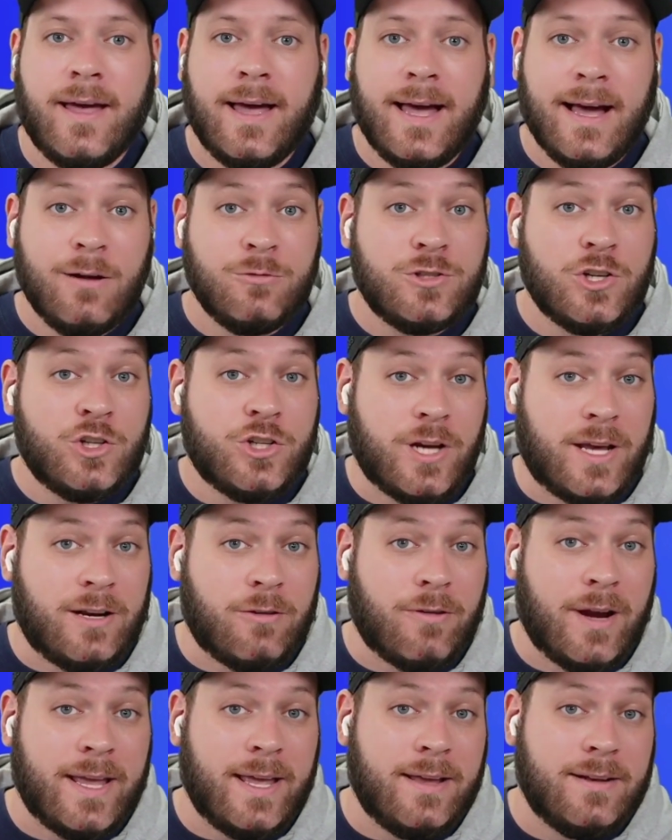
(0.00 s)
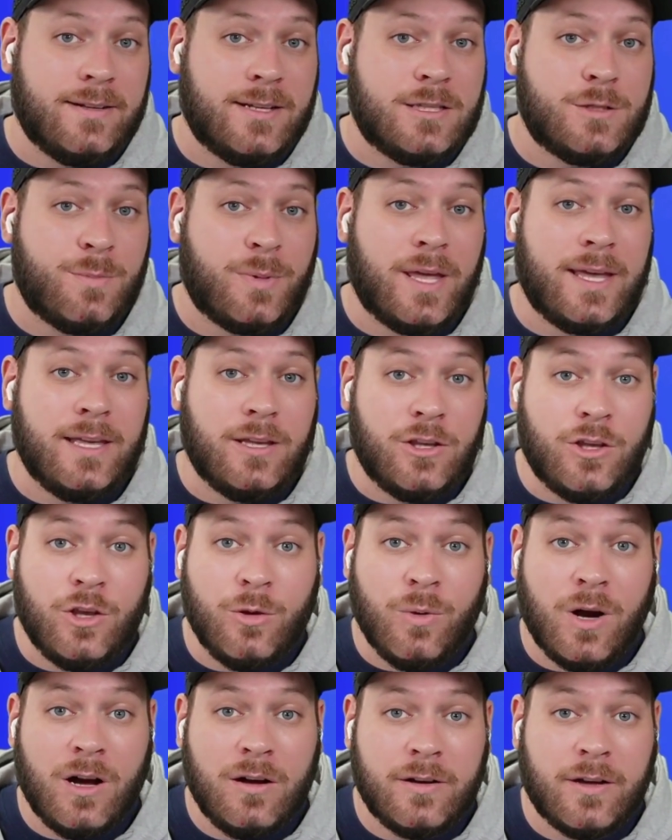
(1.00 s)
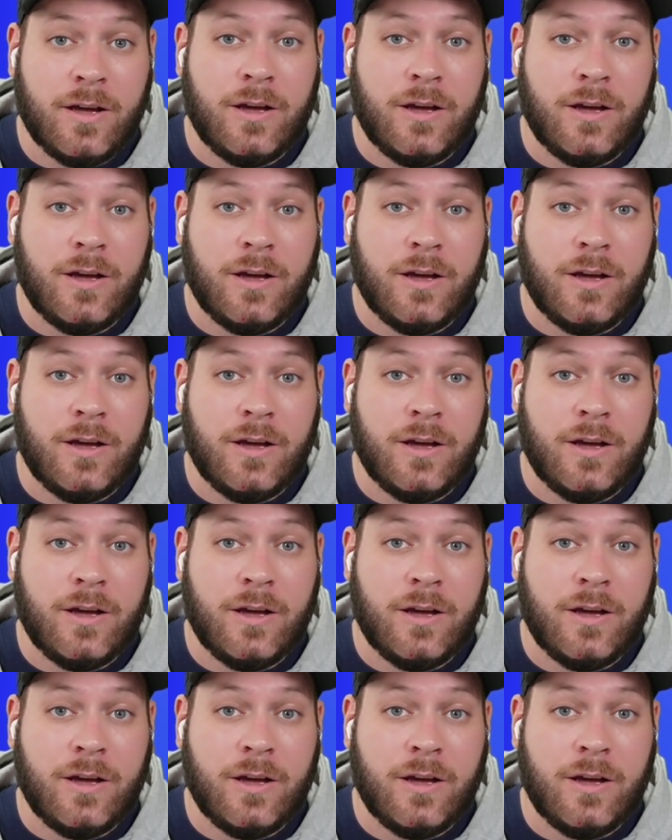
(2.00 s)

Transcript: how to generate and display QR